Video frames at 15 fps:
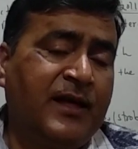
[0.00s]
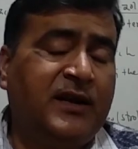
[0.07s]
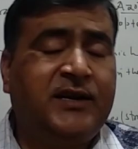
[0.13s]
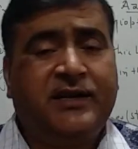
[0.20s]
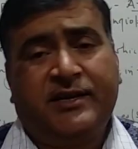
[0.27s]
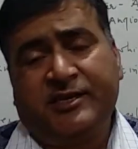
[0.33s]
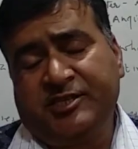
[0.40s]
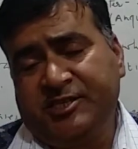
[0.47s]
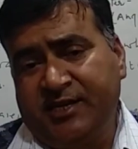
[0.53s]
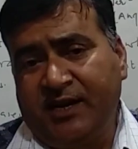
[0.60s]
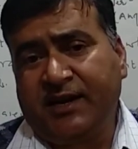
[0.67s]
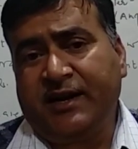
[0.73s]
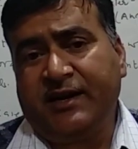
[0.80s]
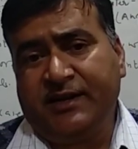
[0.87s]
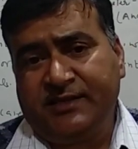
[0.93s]

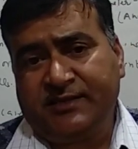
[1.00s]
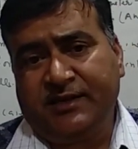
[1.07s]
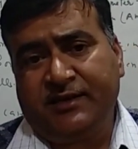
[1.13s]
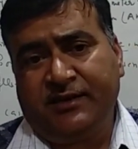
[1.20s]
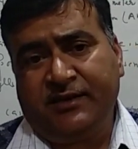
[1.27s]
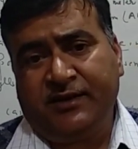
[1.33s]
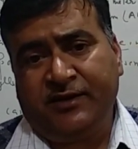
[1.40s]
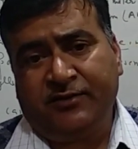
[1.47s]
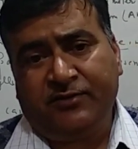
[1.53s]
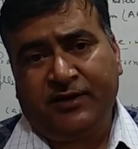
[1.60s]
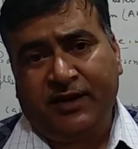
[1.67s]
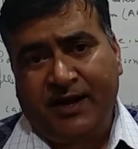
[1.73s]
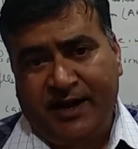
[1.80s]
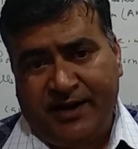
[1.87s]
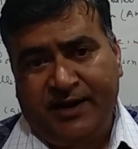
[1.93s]
terrestrial condition, into the
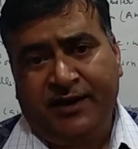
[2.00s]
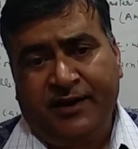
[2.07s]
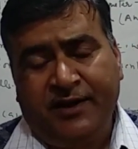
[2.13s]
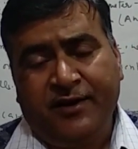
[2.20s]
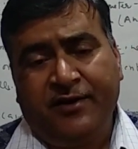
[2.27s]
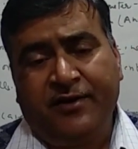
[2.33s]
land,